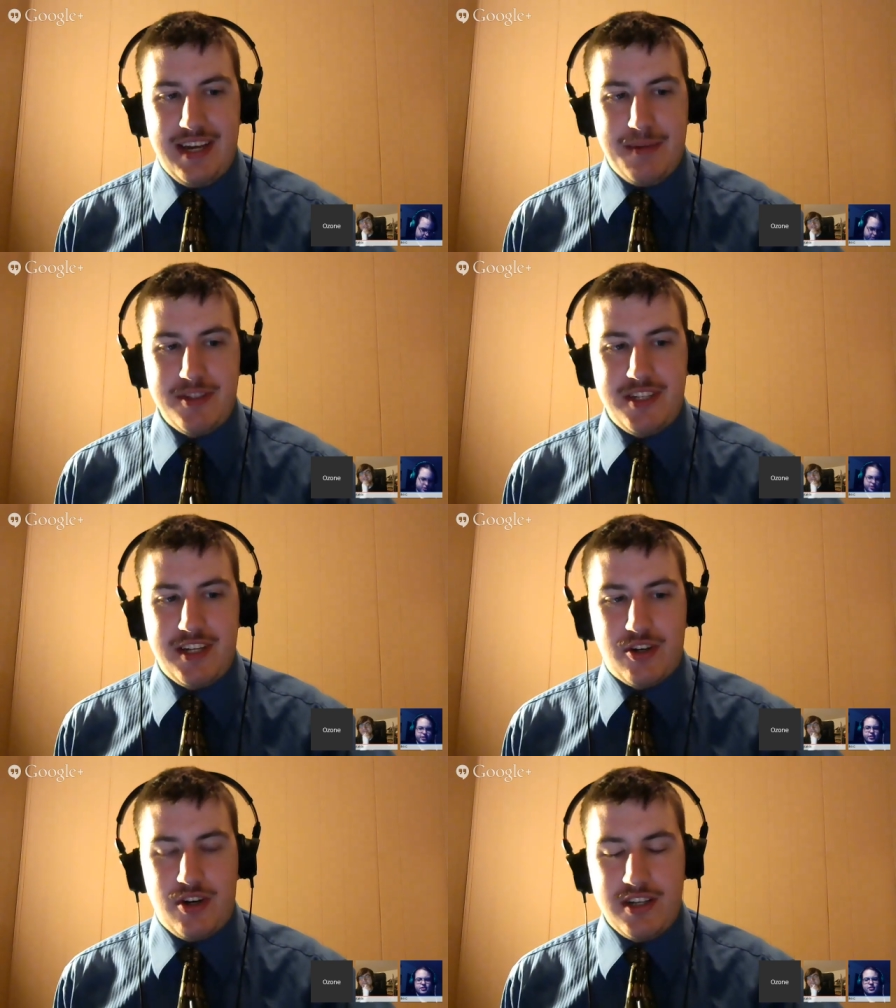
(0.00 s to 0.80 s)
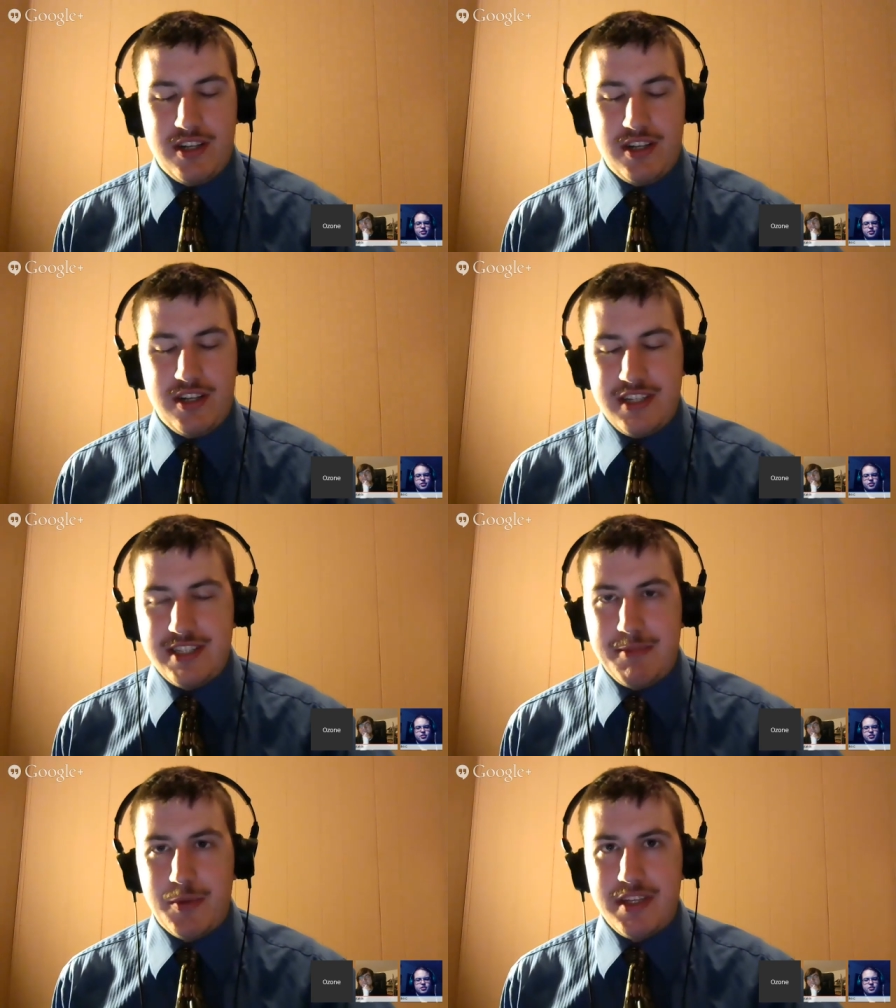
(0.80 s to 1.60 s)
much did it cost last
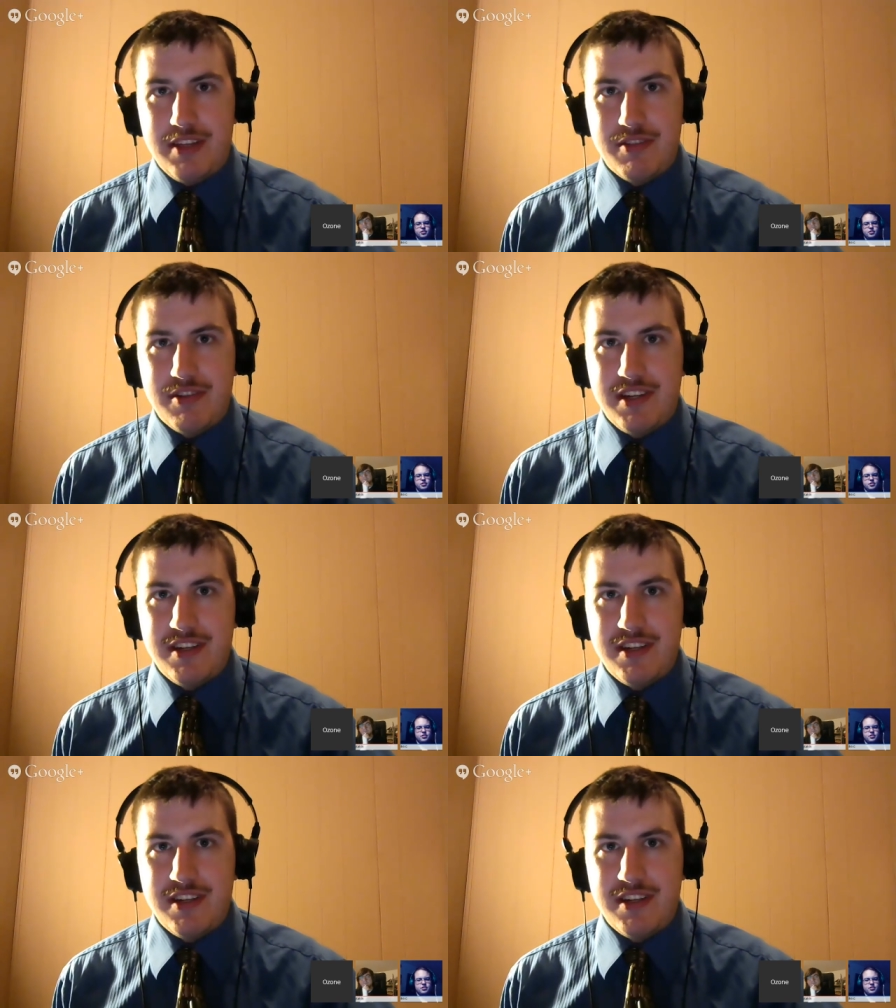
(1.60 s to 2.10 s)
time you went to E3?